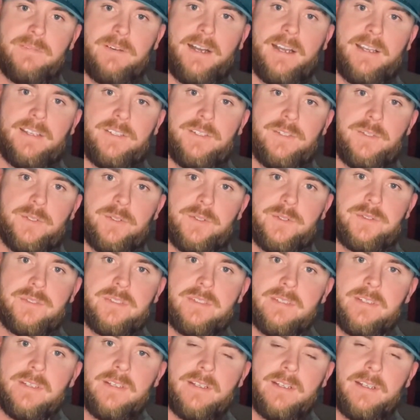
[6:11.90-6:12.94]
I use.
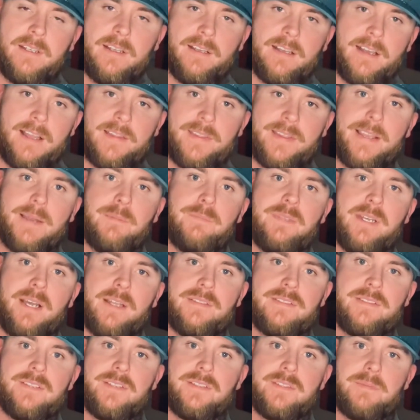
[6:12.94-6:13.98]
I think I'm
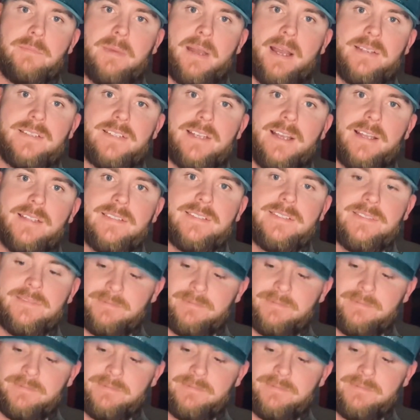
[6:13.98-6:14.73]
done stitching patch hats.